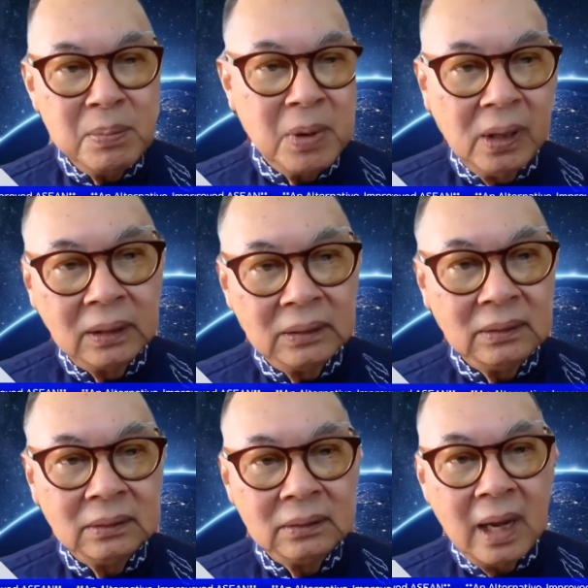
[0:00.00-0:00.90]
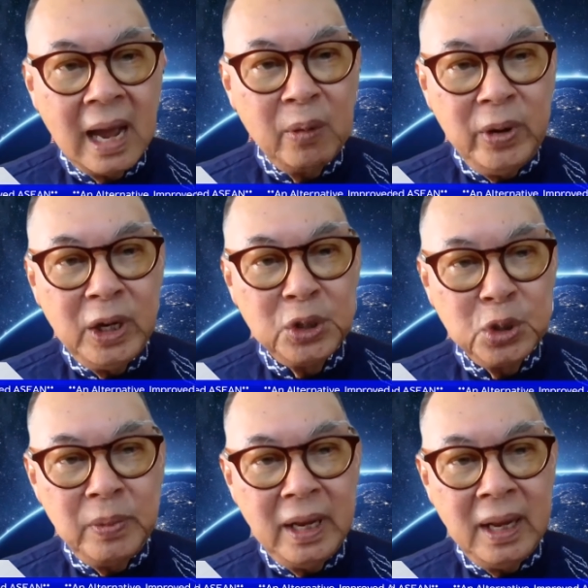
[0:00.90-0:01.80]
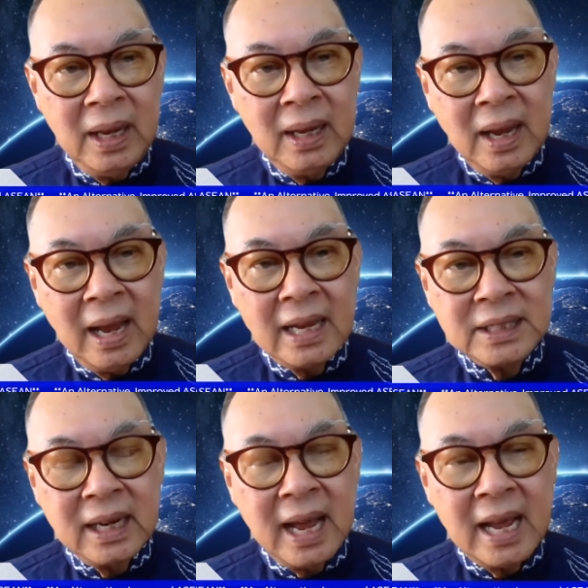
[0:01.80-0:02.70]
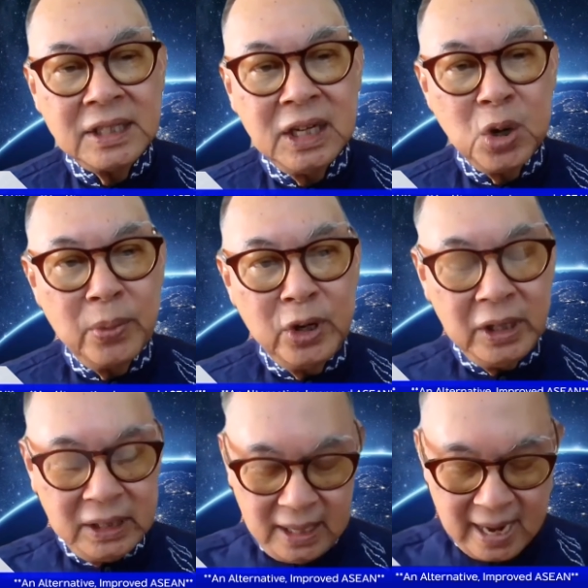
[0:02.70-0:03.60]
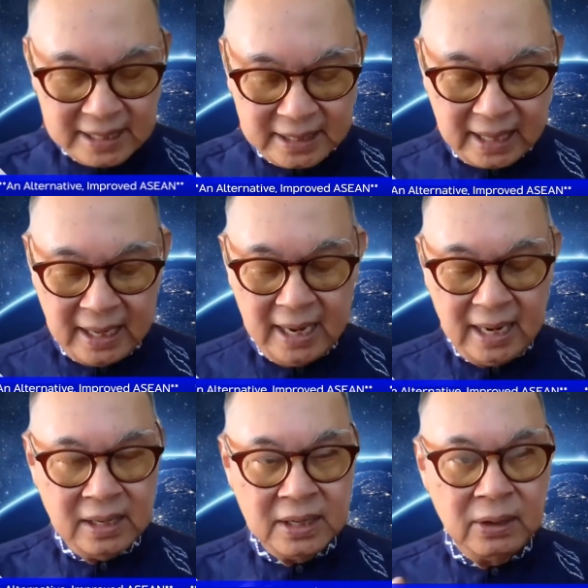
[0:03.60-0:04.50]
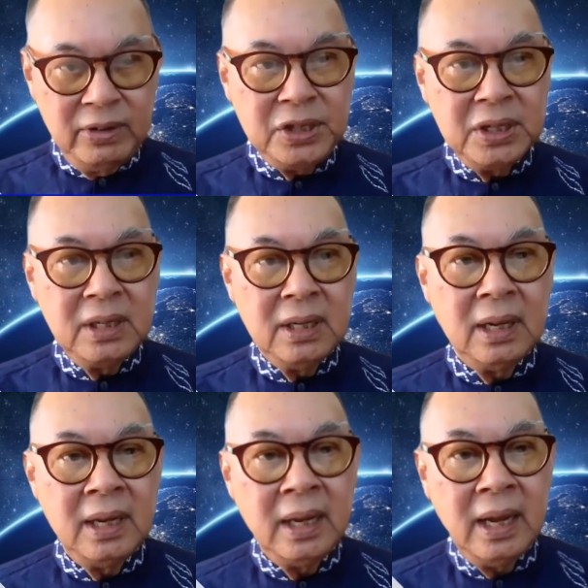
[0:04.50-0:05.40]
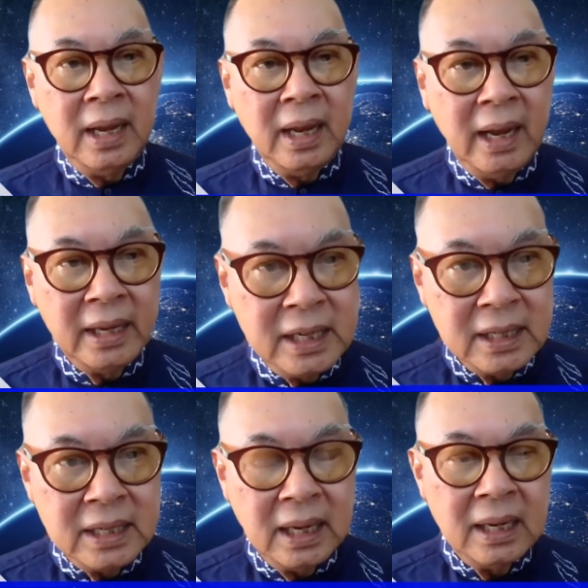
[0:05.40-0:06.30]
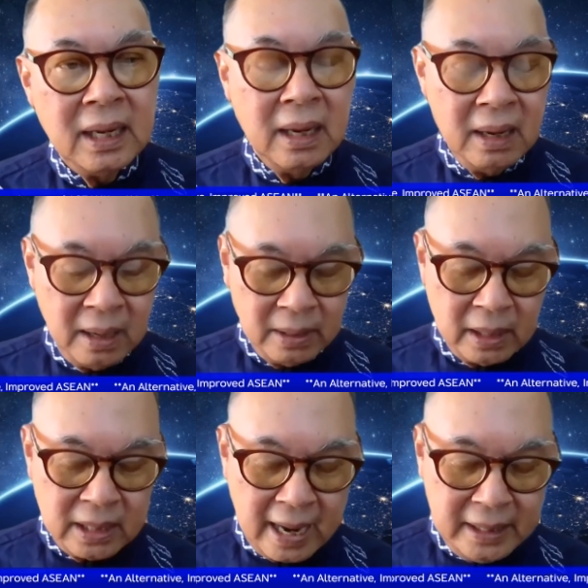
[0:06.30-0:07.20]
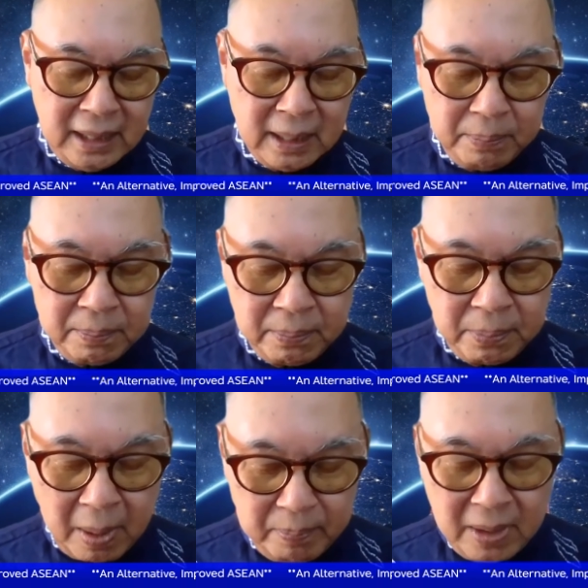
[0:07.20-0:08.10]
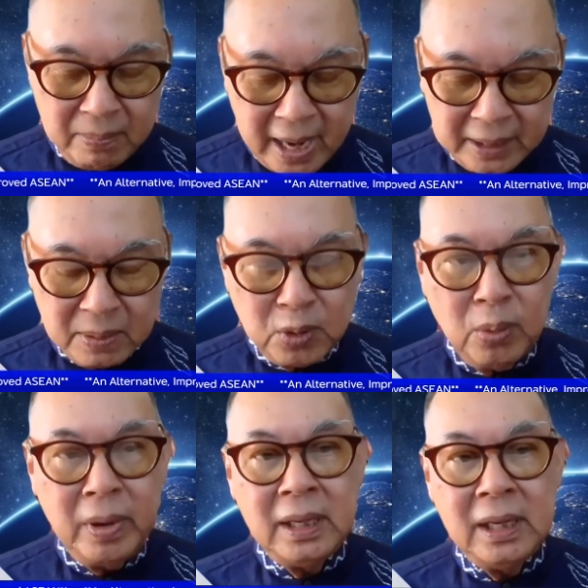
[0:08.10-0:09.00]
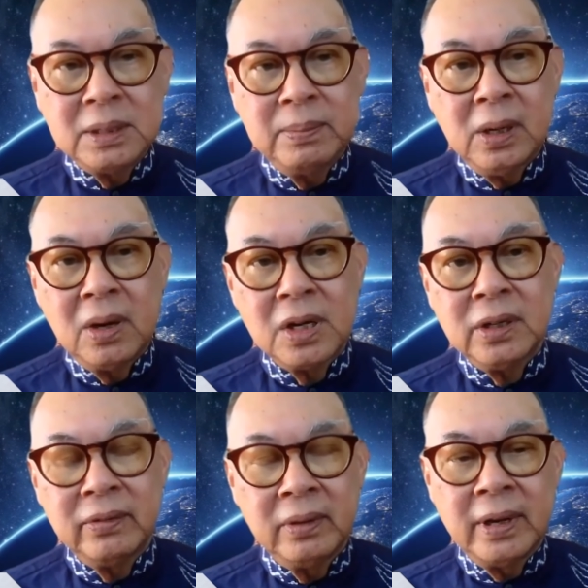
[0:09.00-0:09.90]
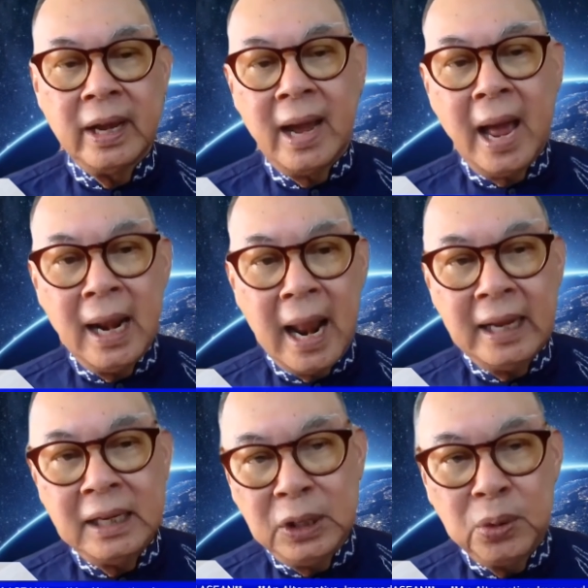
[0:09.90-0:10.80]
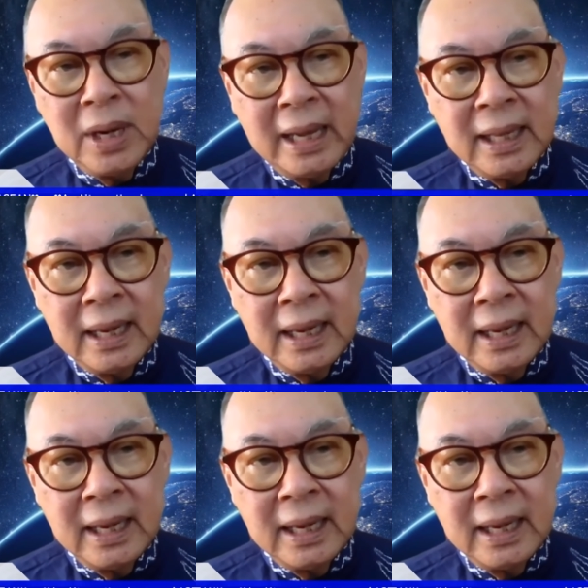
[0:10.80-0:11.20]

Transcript: animal are we going to be as an ASEAN community, as a regional? I think the problem at the moment is because of unlike the